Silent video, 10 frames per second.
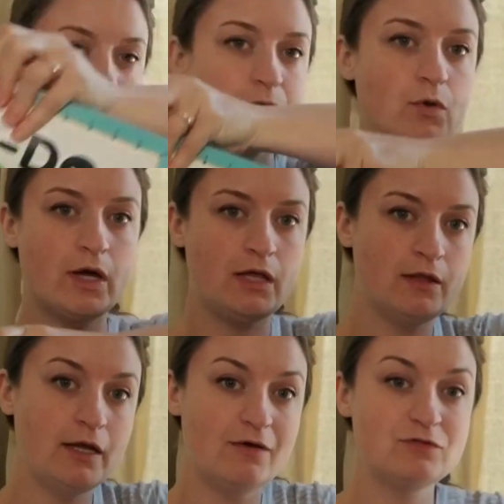Okay, and then I
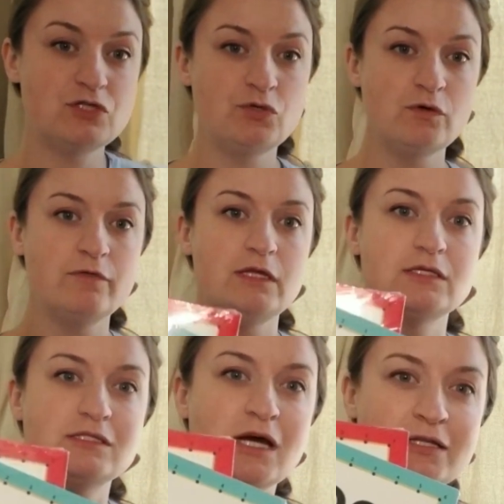have 2 of these
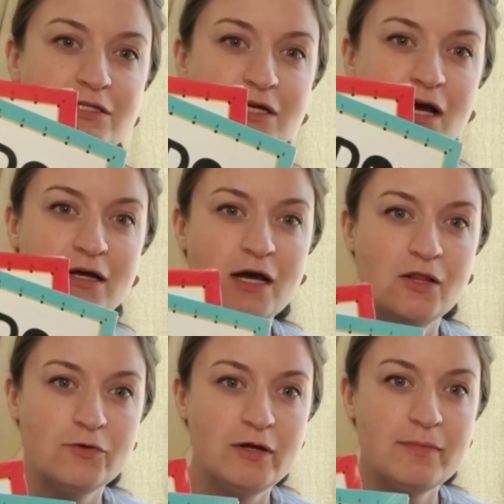dot-to-dot
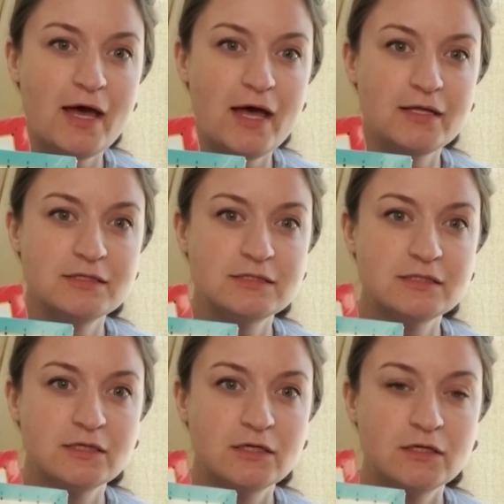coloring pads.
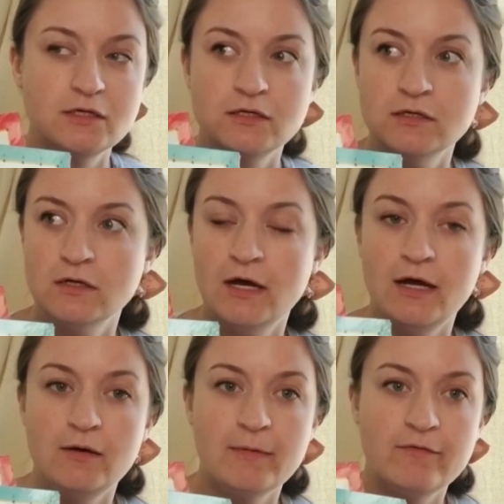
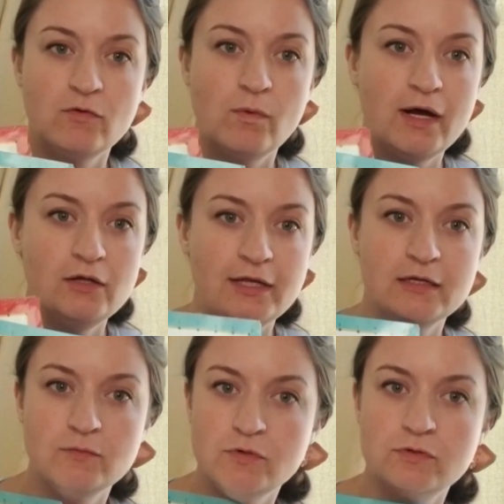I have the wild
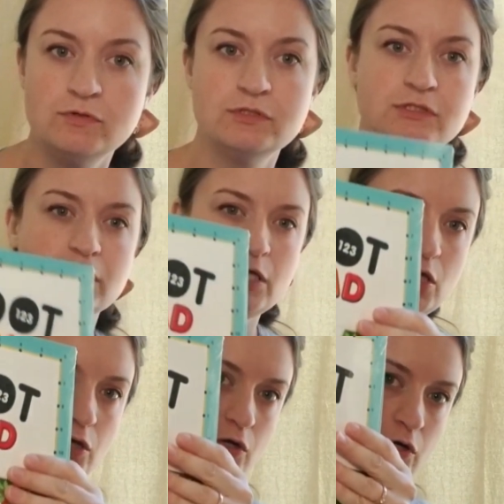animals
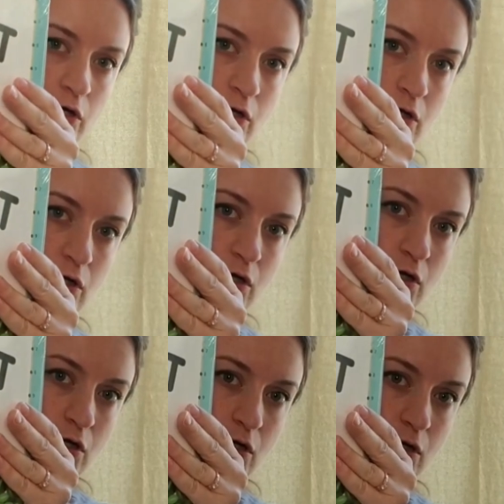here,
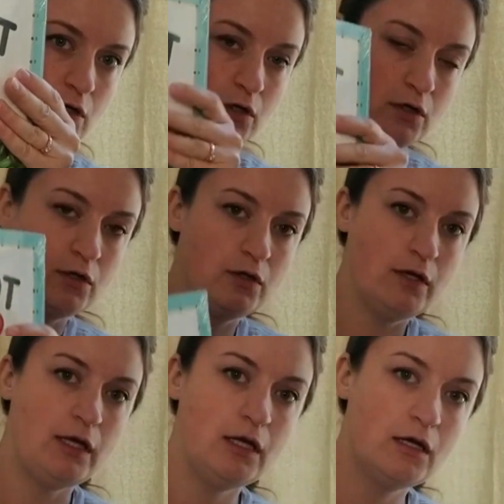
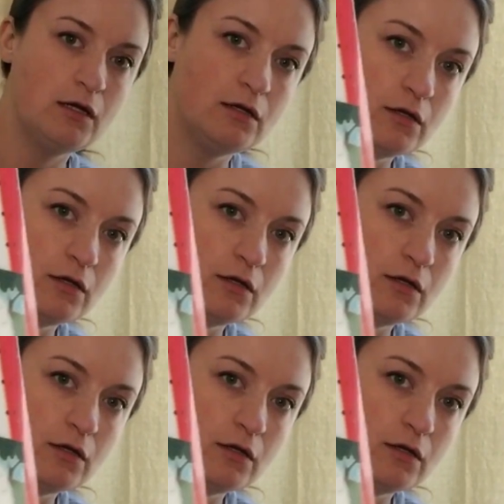and